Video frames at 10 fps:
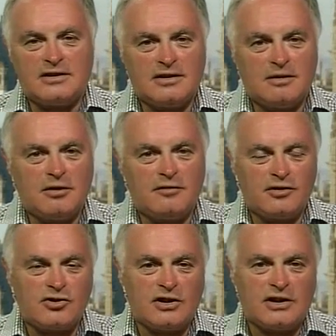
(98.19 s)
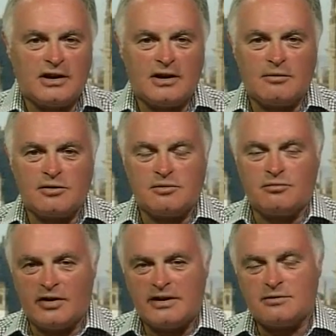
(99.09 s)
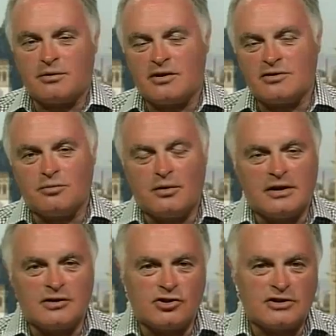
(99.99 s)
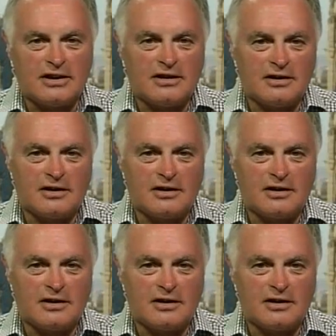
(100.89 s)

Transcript: I mean, the first thing I was impressed with is the way that she said,